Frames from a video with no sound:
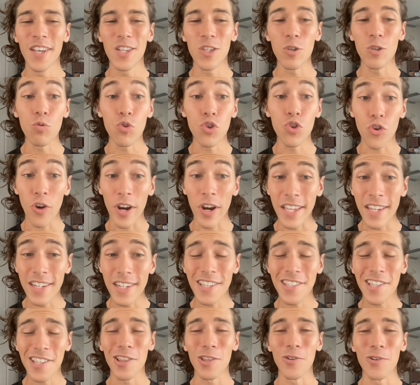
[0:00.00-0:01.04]
You trained
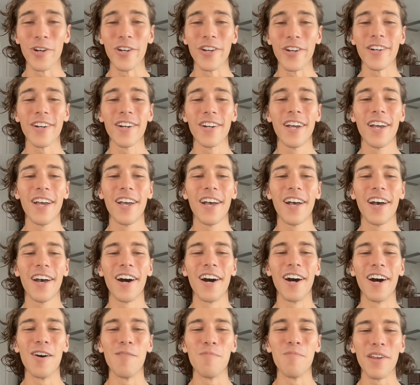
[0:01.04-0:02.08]
as a lawyer,
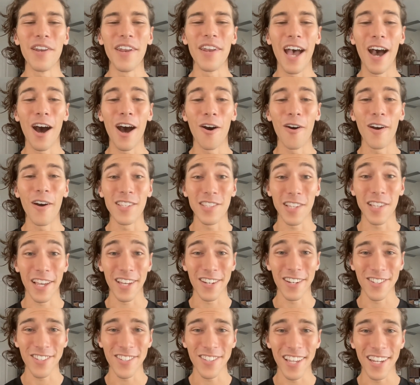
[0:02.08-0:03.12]
but now, as I
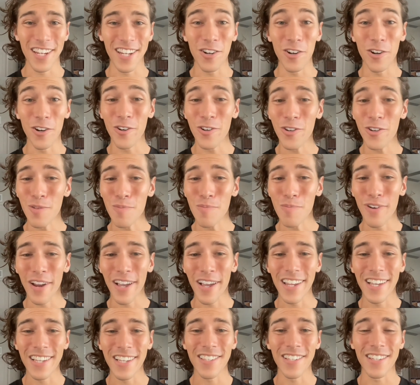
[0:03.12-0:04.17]
understand it, earn your
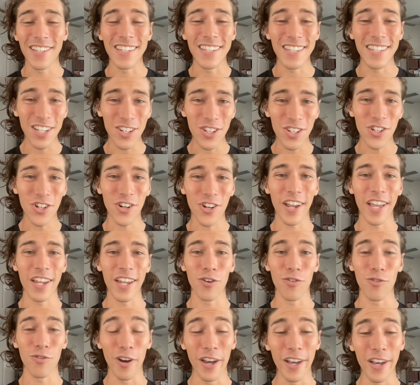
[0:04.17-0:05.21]
bread as a teacher and
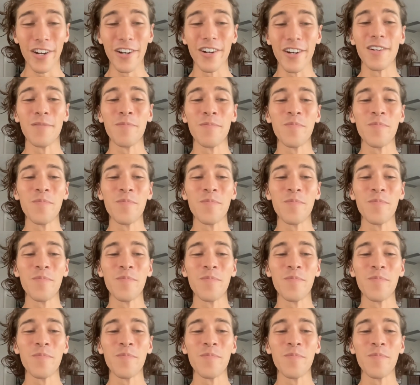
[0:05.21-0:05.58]
a writer.